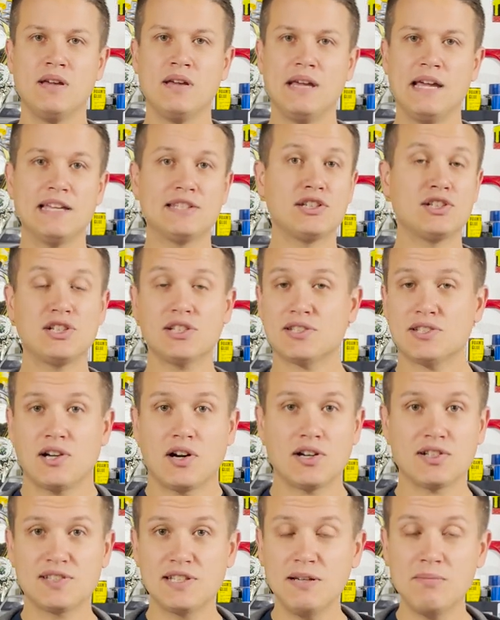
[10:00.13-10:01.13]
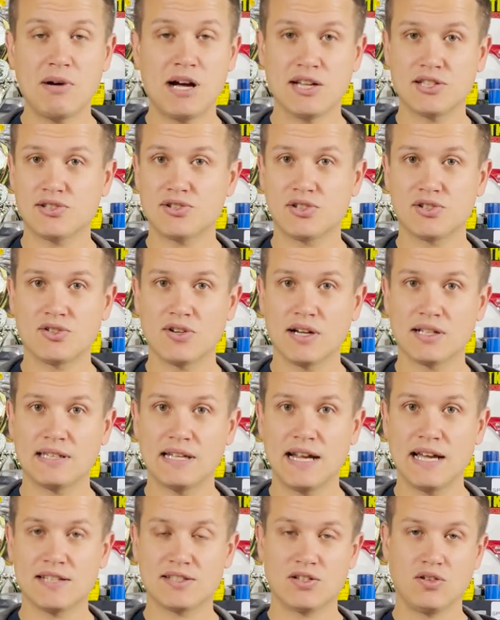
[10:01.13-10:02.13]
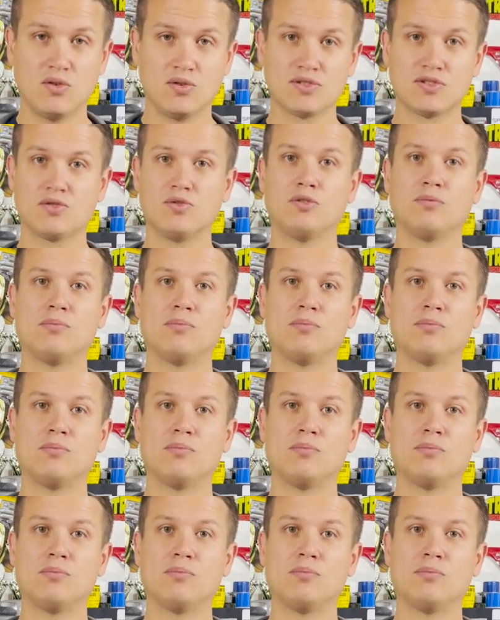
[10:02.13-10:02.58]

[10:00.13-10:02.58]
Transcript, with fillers: Is it just an RC monster truck that has an old school